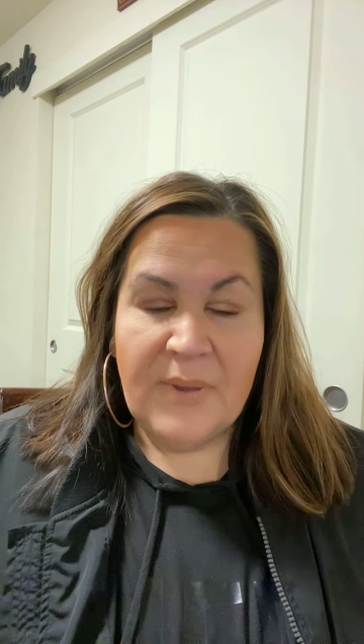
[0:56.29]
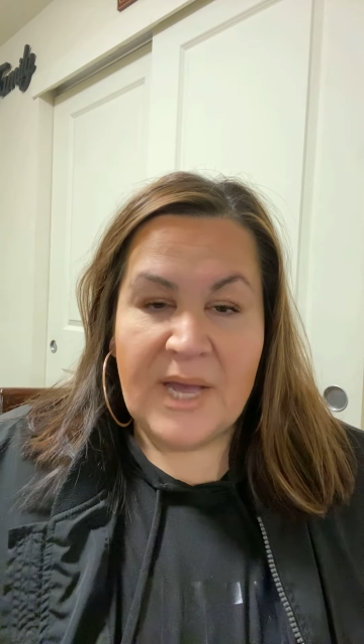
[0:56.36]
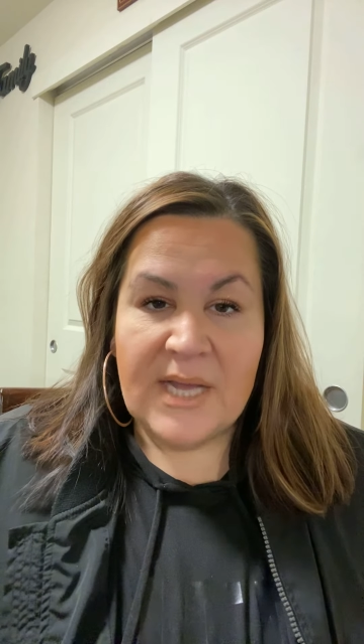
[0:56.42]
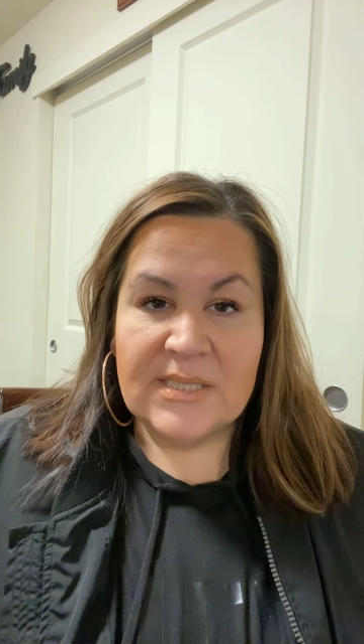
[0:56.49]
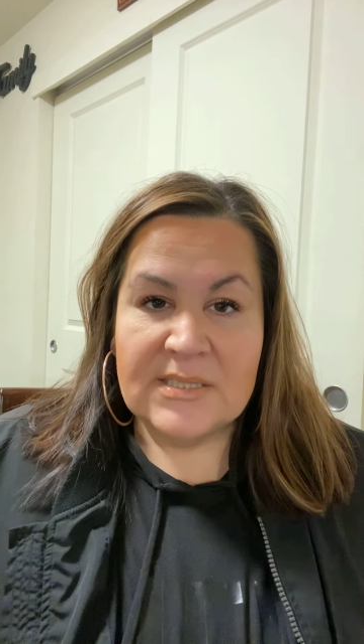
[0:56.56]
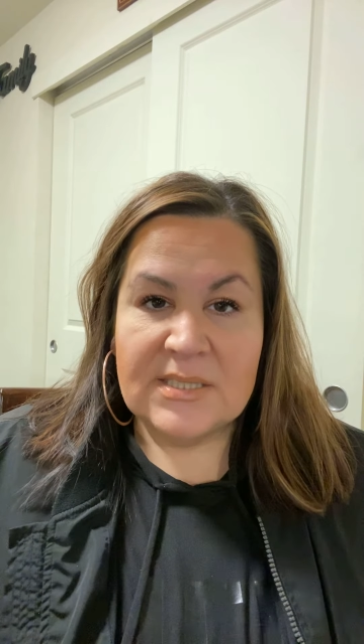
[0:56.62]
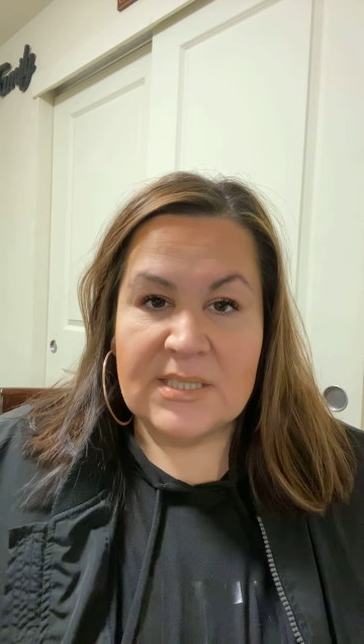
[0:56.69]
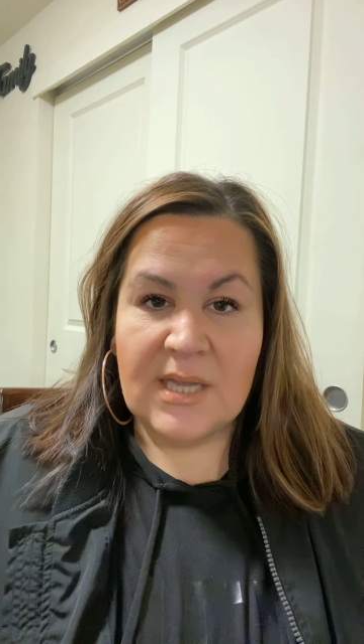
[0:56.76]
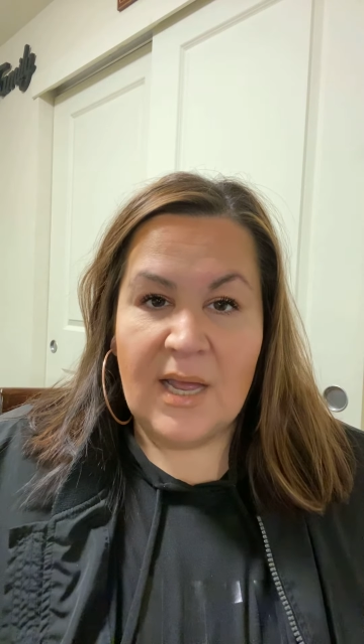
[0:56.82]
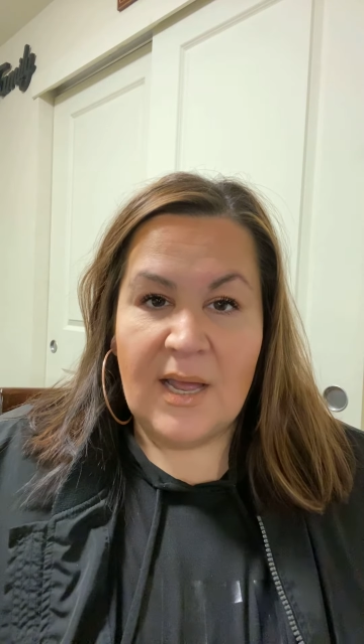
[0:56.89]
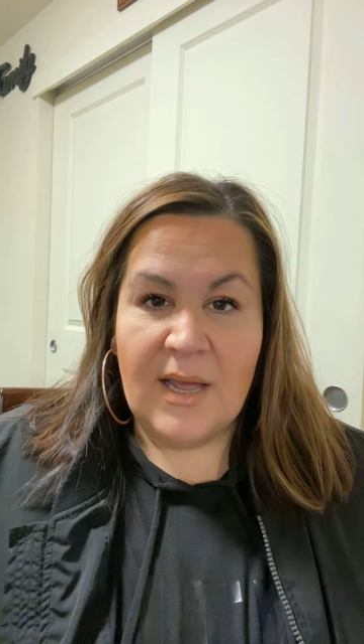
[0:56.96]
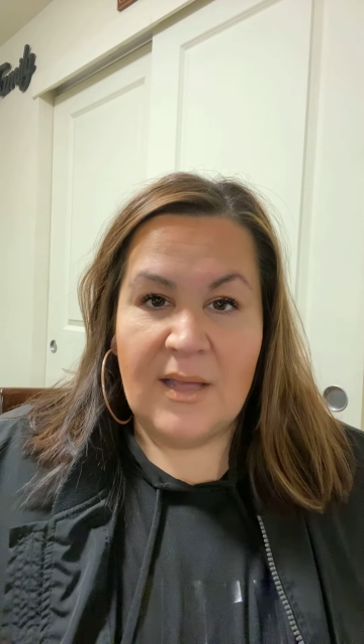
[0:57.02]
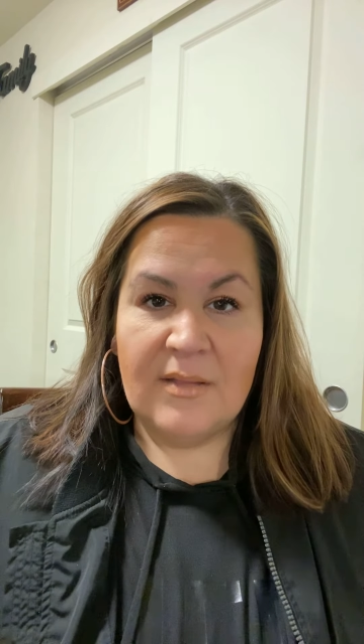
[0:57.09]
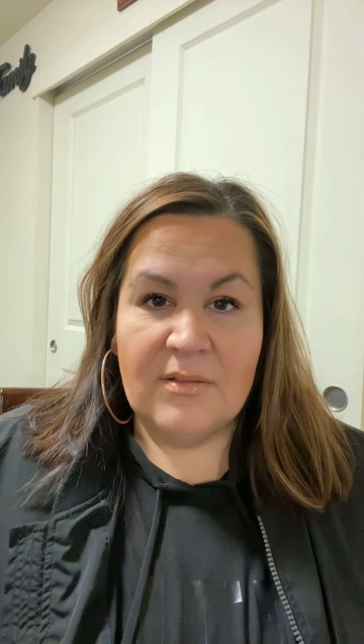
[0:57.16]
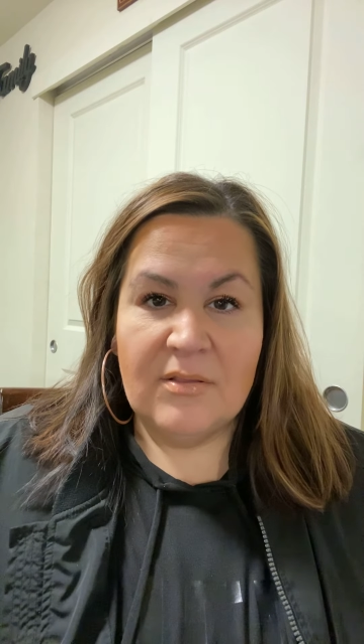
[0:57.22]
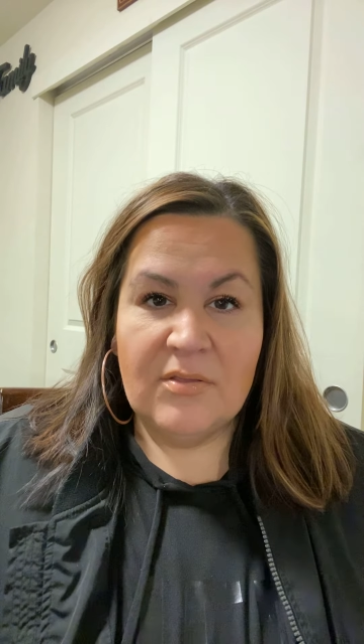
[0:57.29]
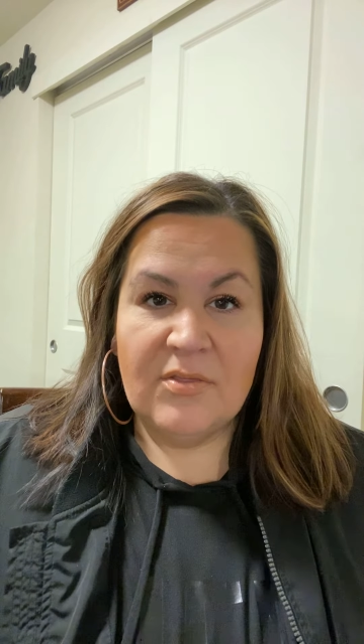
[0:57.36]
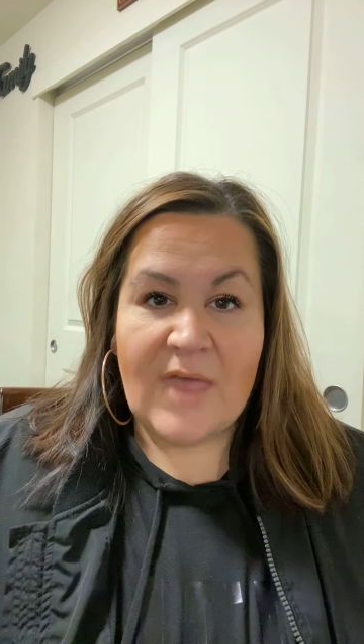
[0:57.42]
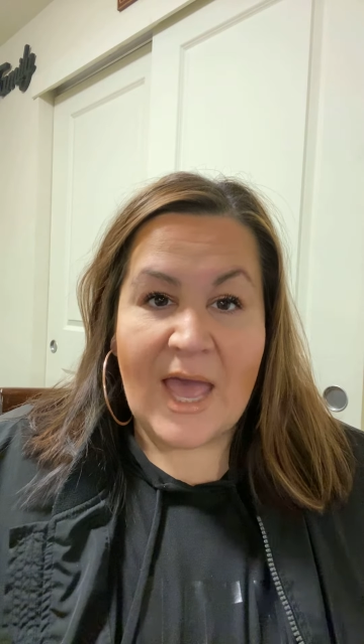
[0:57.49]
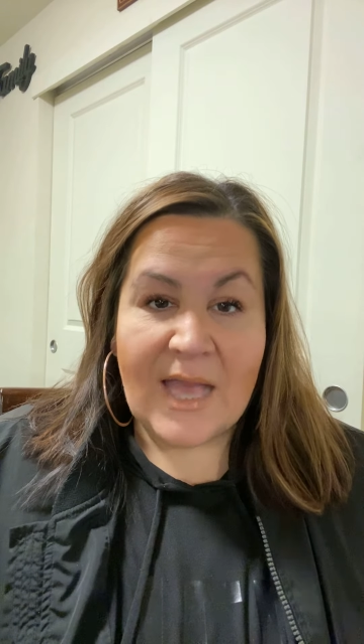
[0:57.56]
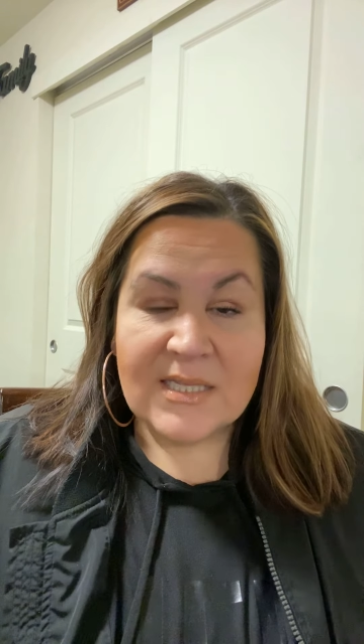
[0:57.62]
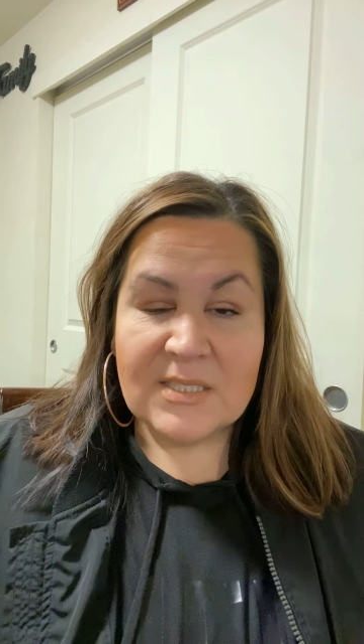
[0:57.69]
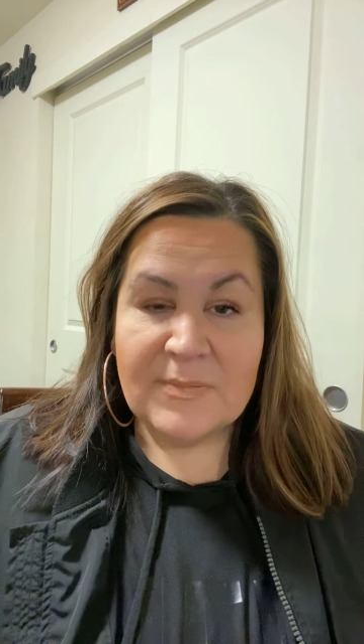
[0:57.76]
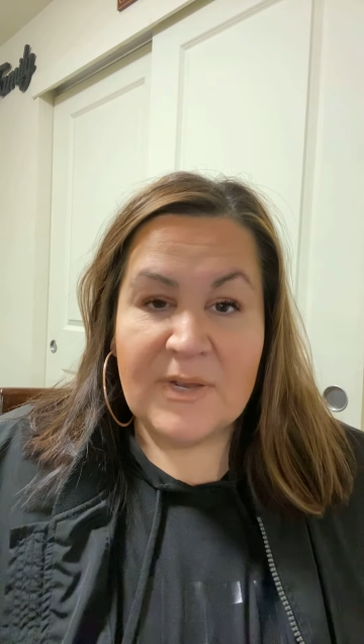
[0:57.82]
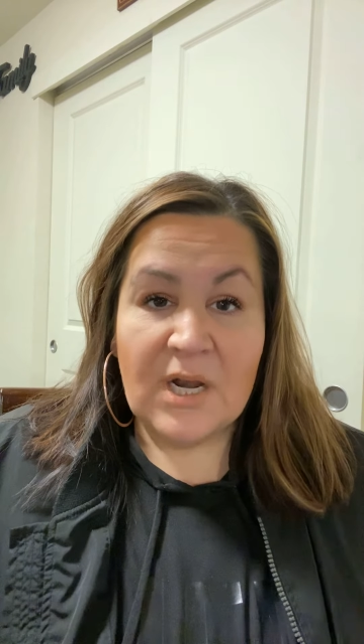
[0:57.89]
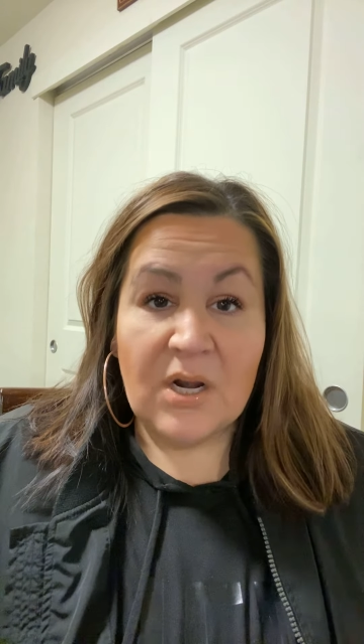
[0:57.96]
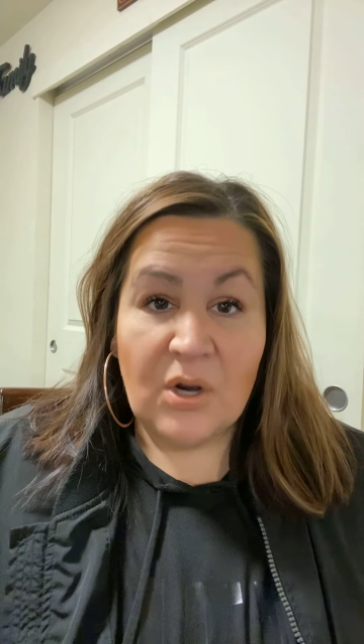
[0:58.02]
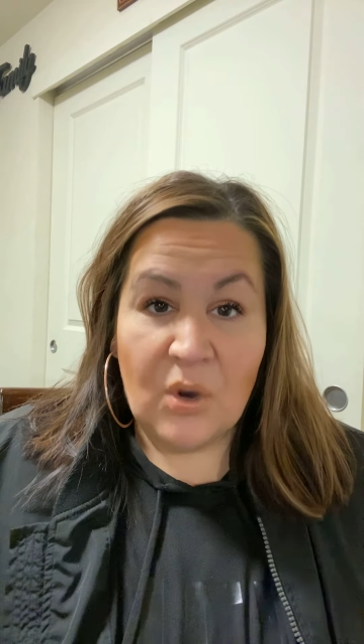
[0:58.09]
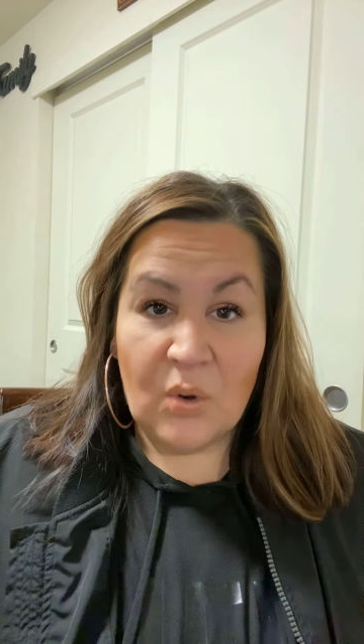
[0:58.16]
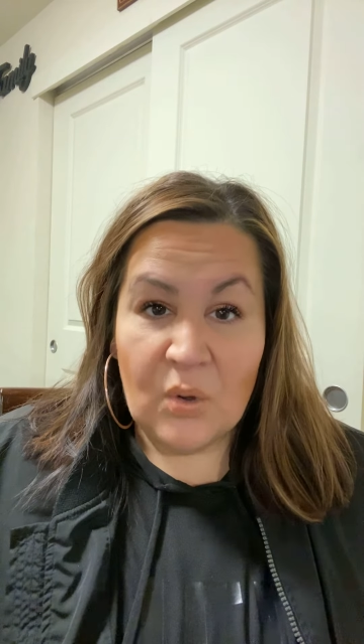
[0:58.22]
but that's been
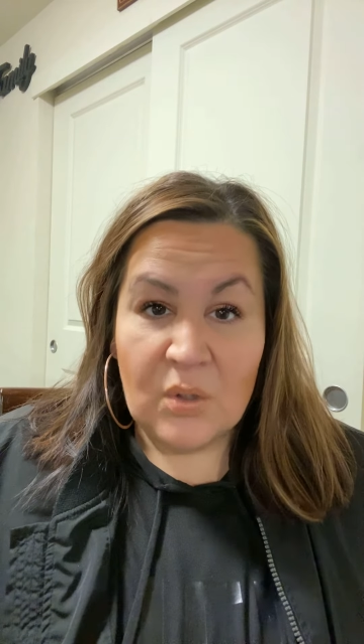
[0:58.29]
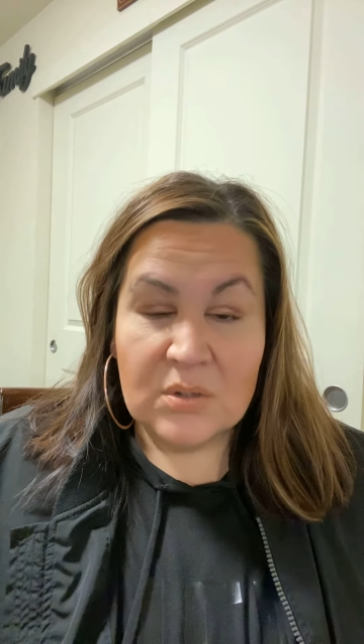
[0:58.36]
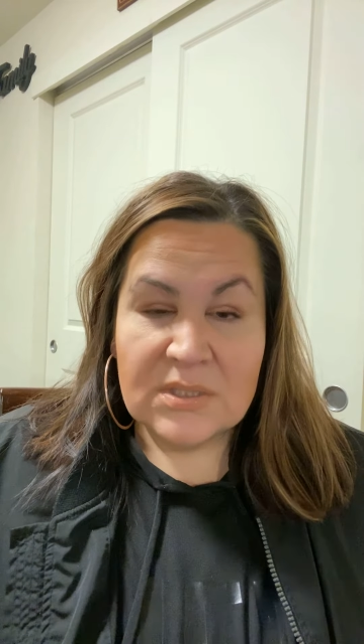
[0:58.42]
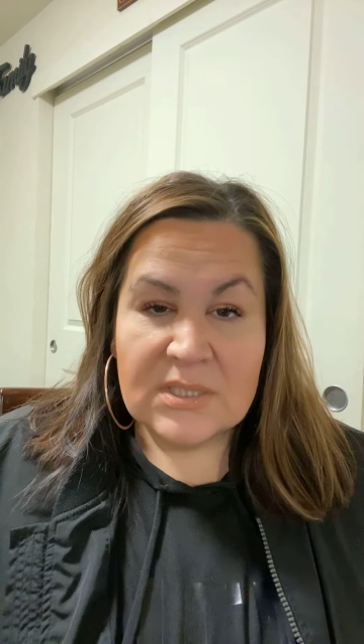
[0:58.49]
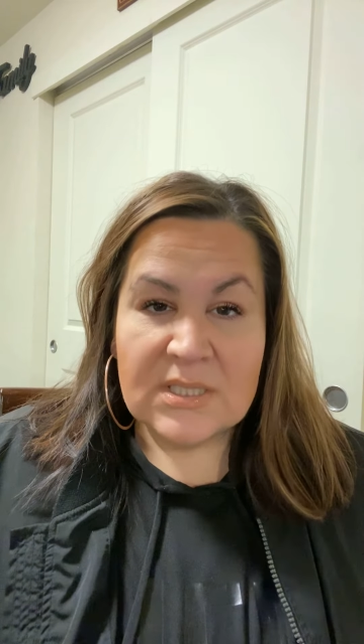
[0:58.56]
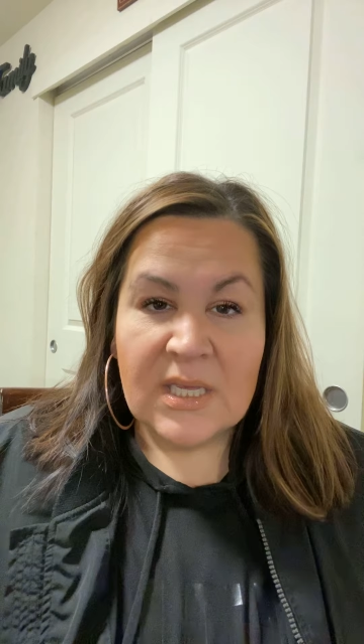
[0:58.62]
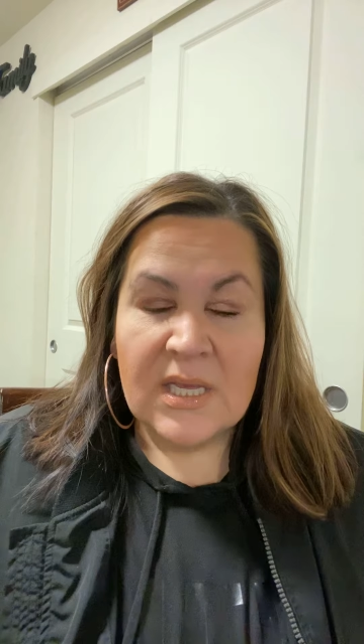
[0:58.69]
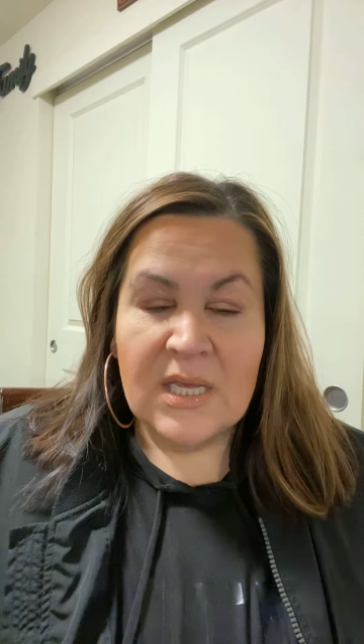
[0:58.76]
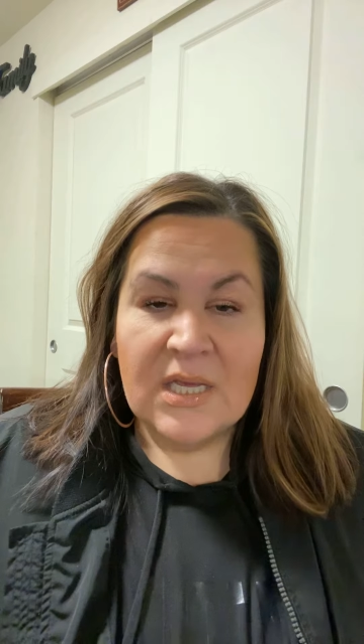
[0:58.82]
on hold